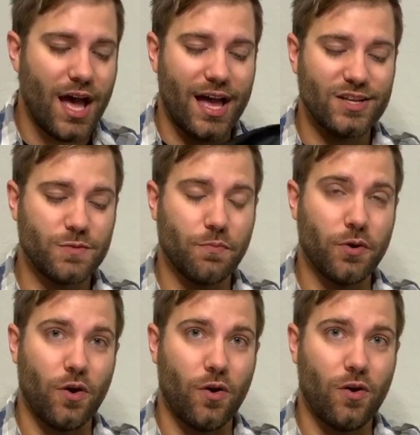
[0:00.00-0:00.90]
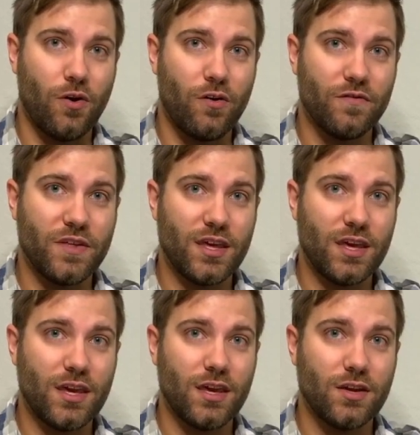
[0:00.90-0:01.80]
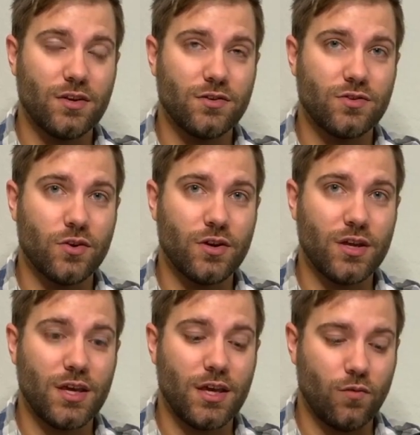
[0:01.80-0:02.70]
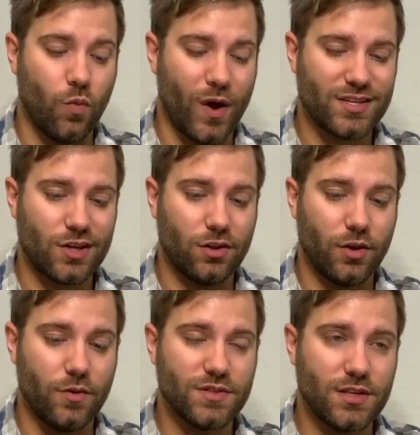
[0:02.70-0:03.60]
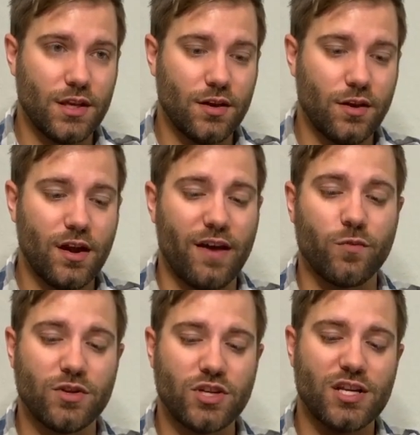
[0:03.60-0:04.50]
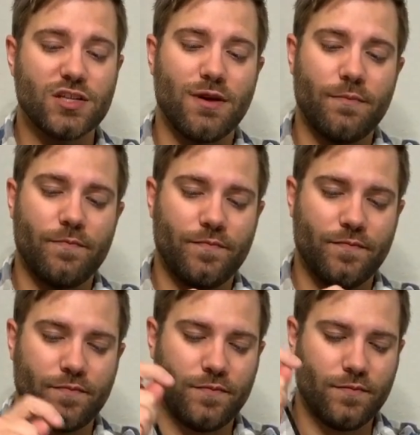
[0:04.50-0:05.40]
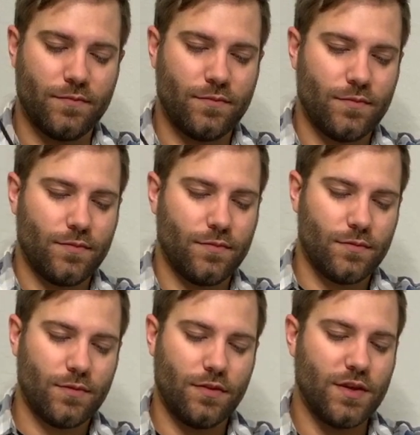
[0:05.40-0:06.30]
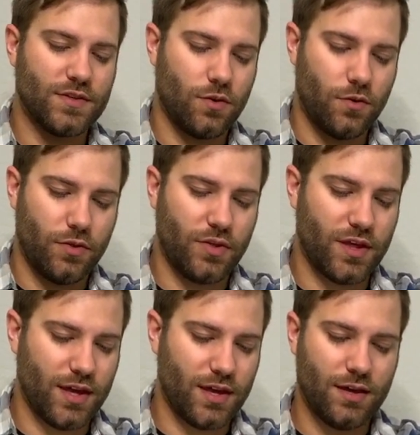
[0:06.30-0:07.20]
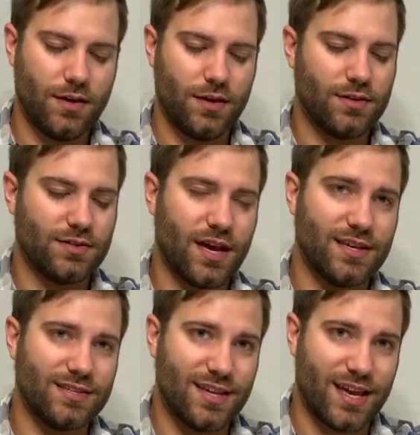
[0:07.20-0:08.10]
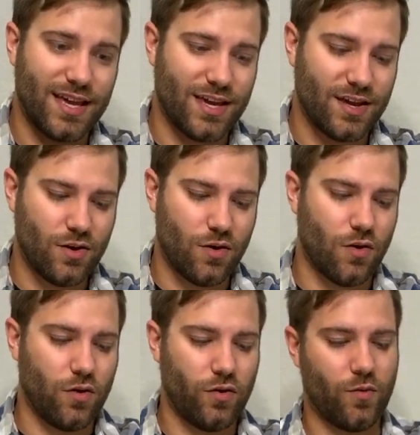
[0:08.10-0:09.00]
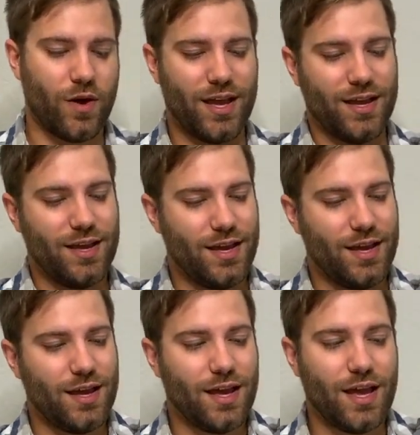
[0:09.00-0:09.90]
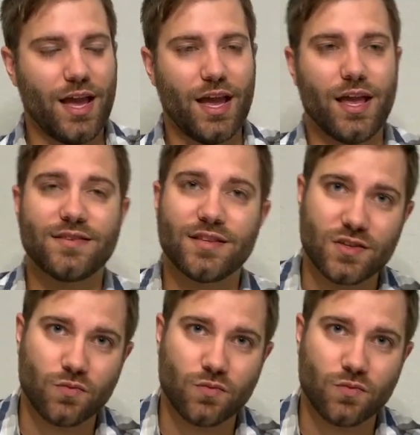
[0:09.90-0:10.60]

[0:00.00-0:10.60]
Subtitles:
I just put all the dirty, wet clothes in here after we change them up. This whole thing ties tight all the way. And since